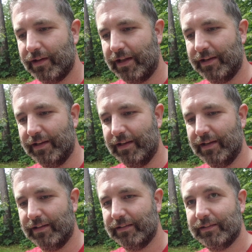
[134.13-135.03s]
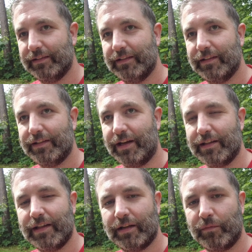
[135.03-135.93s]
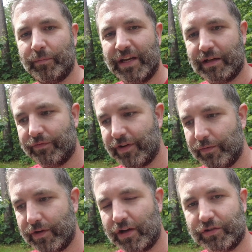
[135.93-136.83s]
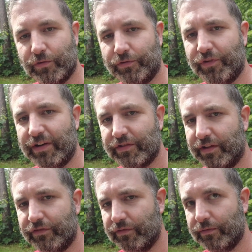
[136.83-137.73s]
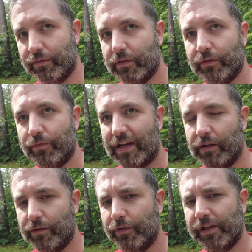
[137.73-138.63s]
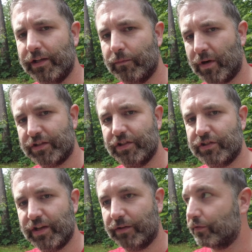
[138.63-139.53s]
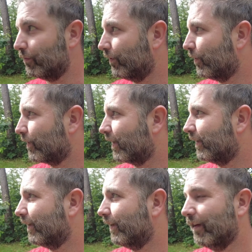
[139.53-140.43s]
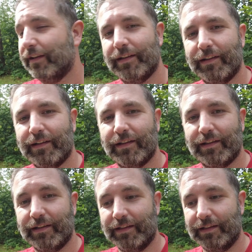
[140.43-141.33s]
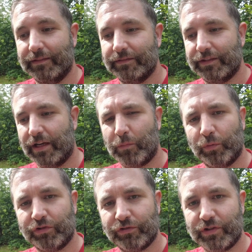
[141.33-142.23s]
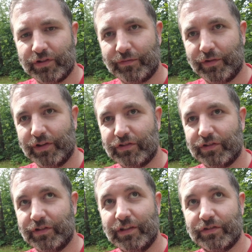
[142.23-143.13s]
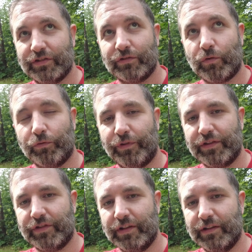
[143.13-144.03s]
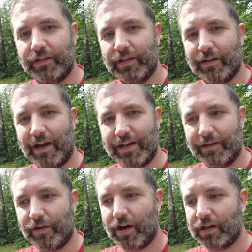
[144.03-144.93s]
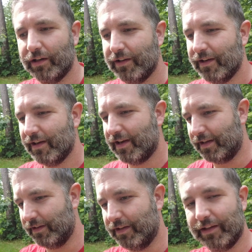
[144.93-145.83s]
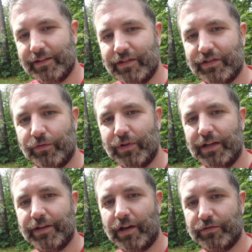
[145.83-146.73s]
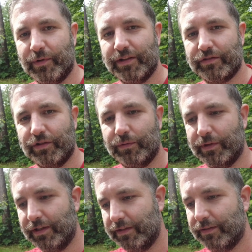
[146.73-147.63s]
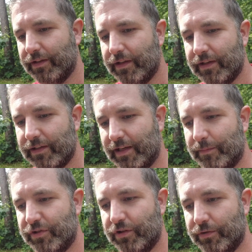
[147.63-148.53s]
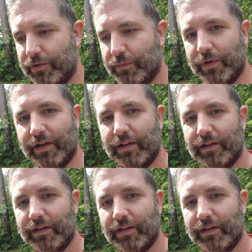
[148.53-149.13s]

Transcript: And yeah, I think it will make a very nice contrast. As you regularly watch this channel, you'll know that yeah, I'm always searching for this contrast in light and dark, and this is a really nice one. So yeah, let me show you